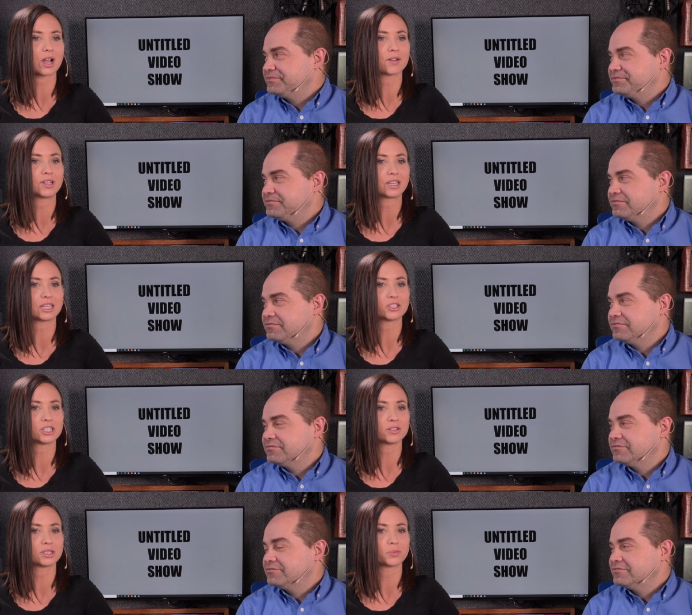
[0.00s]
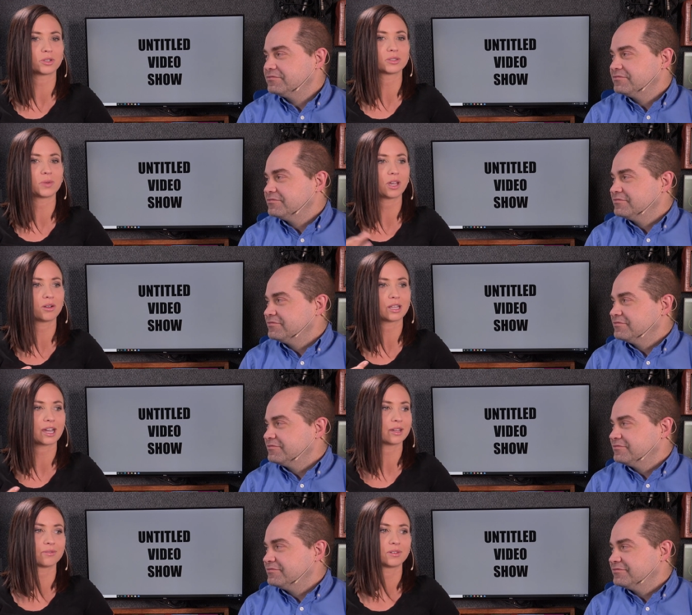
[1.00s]
Speaker 1: have any issues once we go
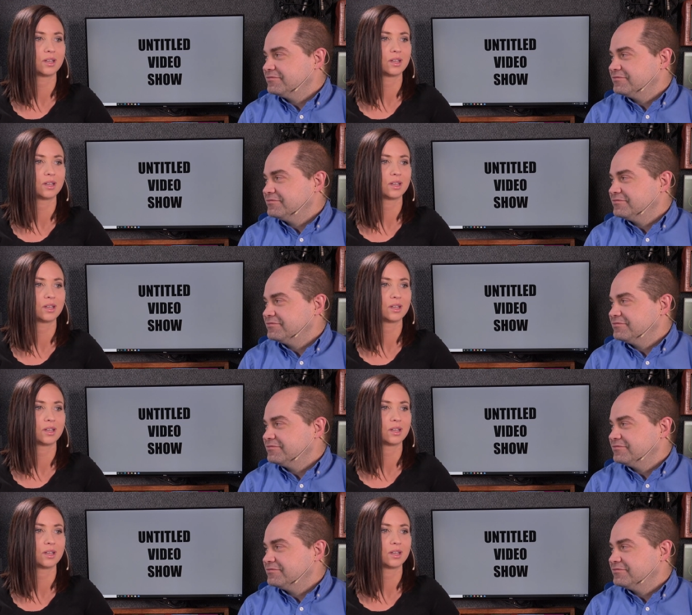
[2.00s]
live.